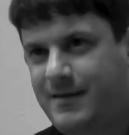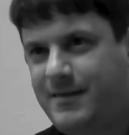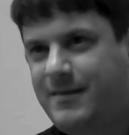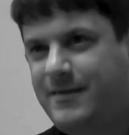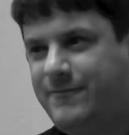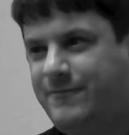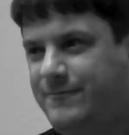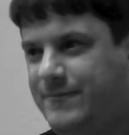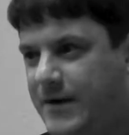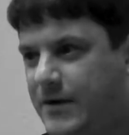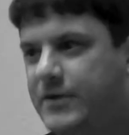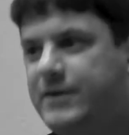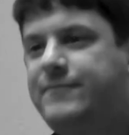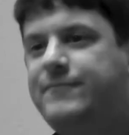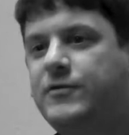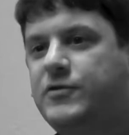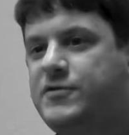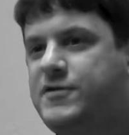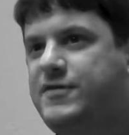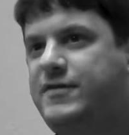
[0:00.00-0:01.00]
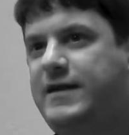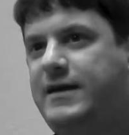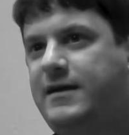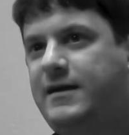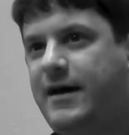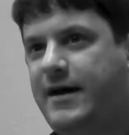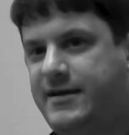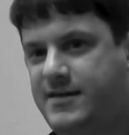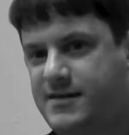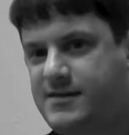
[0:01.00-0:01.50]
The very first thing
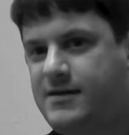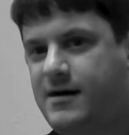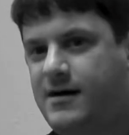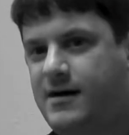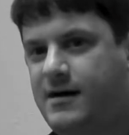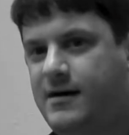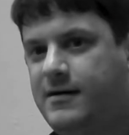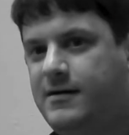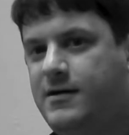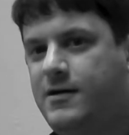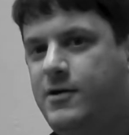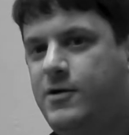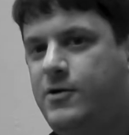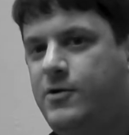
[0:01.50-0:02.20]
I saw